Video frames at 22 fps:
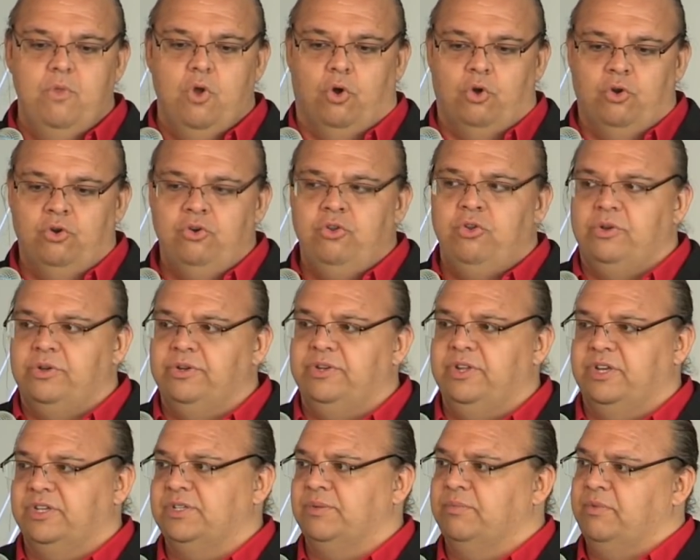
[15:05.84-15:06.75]
Or you could
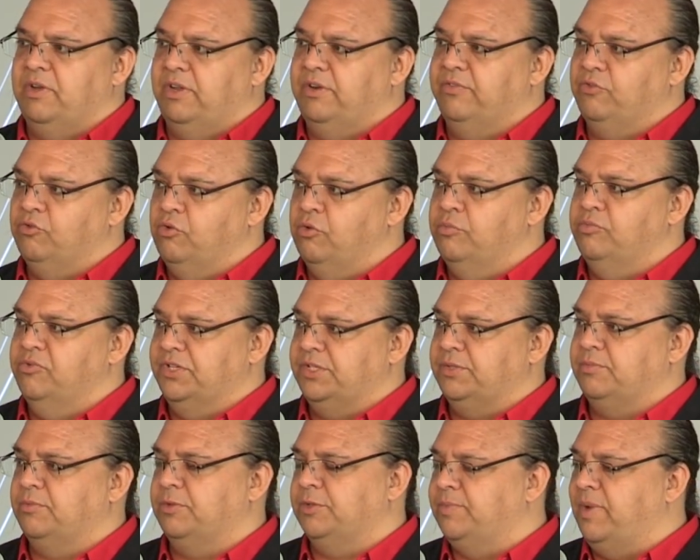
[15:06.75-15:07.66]
take some kind of
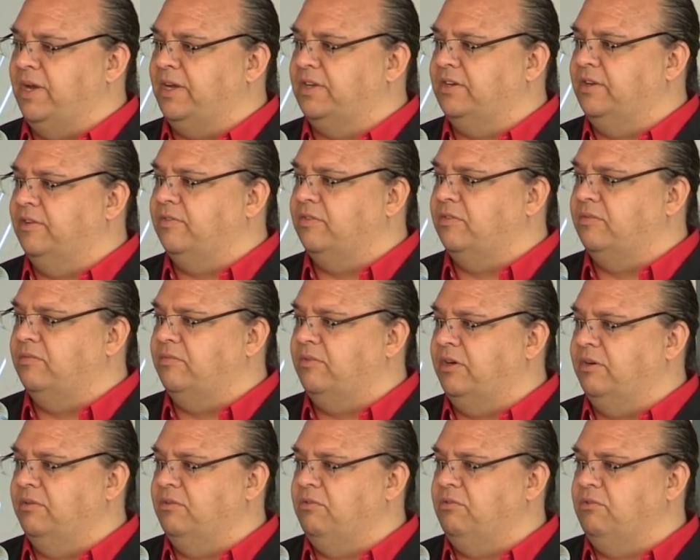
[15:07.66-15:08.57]
globalist perspective,
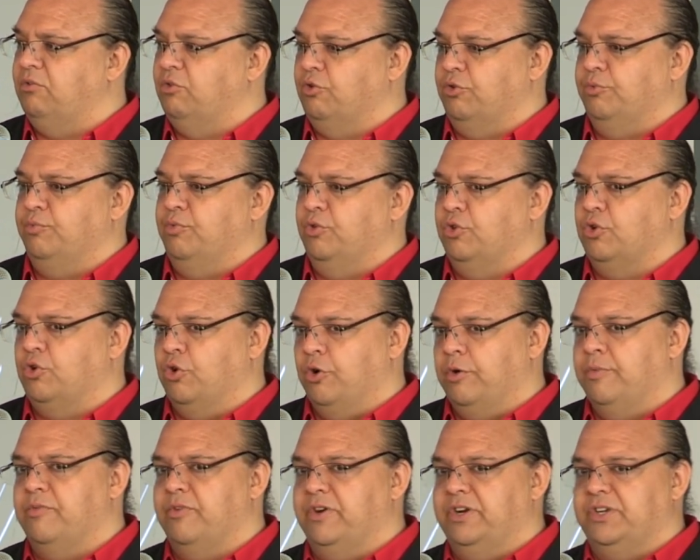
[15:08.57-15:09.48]
right? You could put the
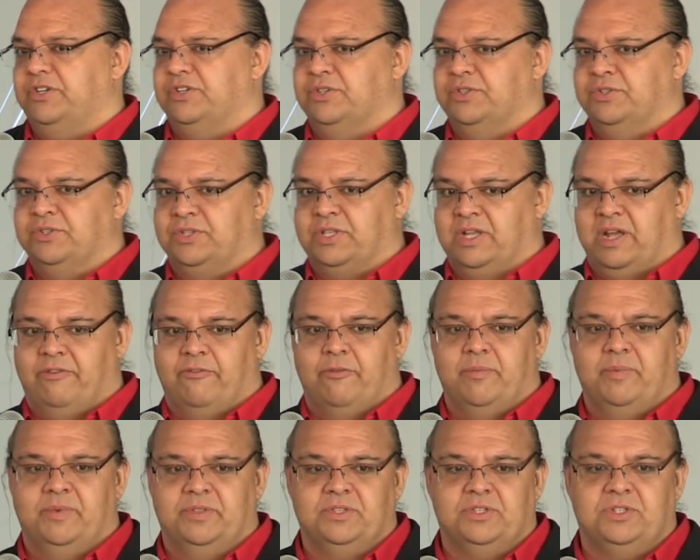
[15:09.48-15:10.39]
corporations, the
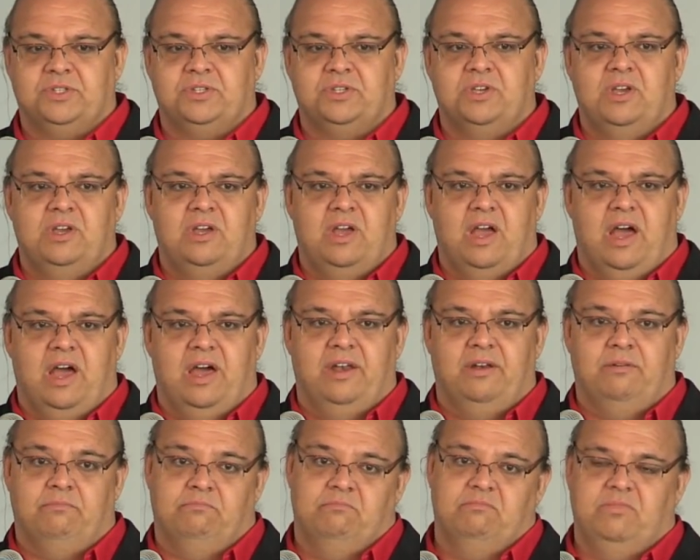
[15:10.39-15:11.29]
governments,
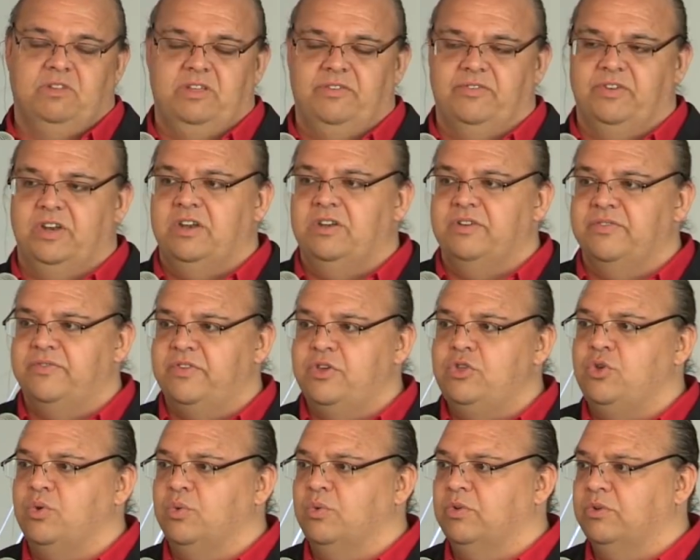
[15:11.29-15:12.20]
and even
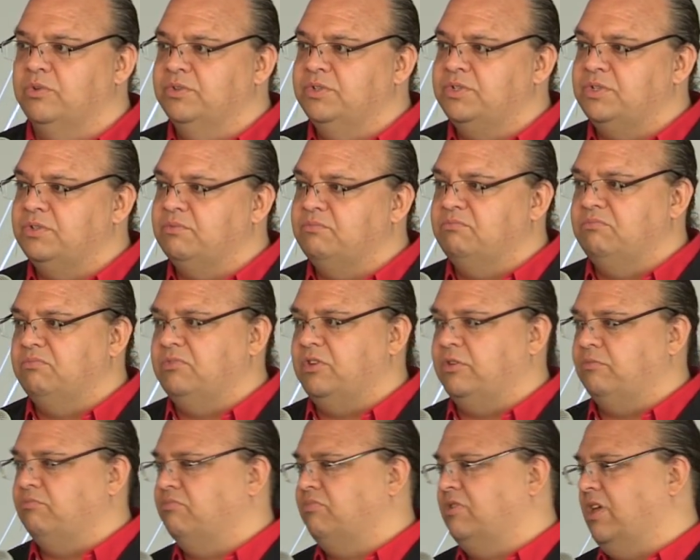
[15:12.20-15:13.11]
individuals,
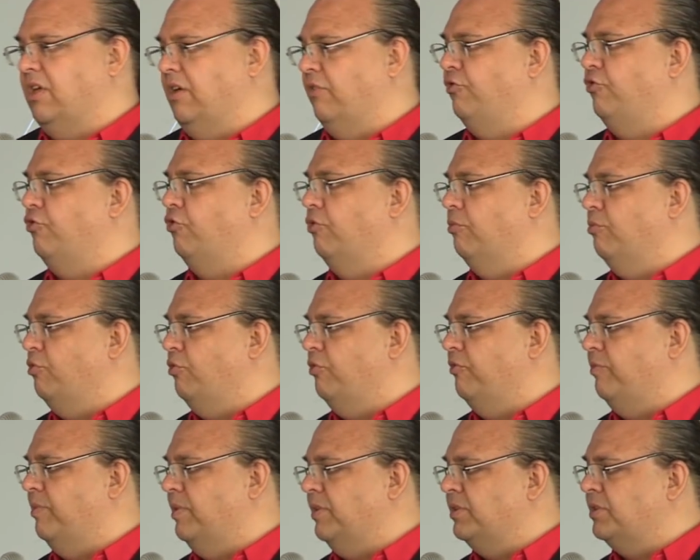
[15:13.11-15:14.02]
cultural
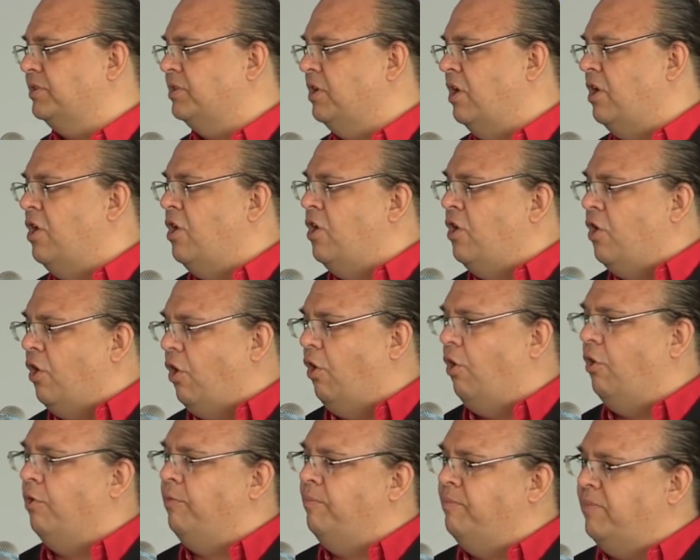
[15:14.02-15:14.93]
movements,
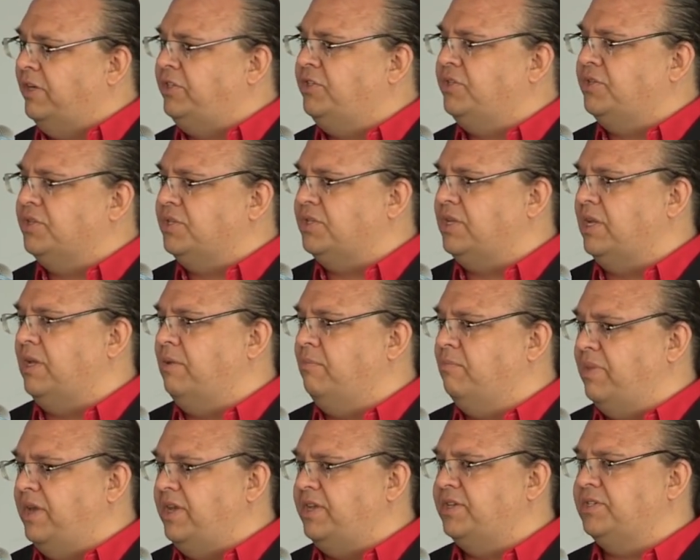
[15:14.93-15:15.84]
on much the
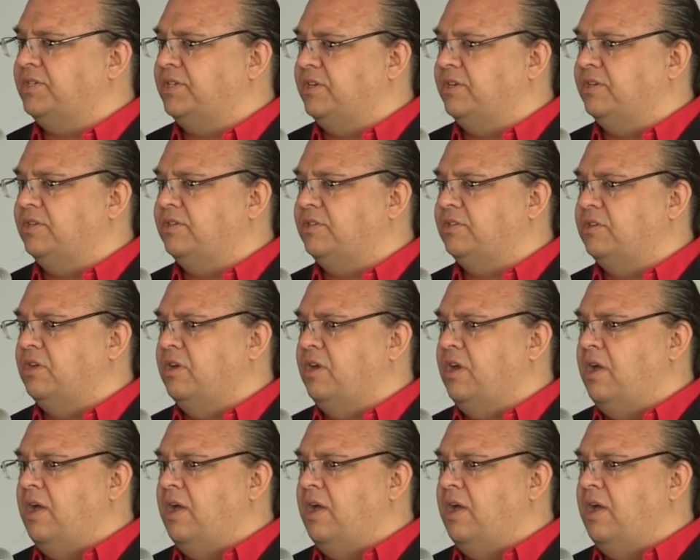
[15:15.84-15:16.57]
same basis.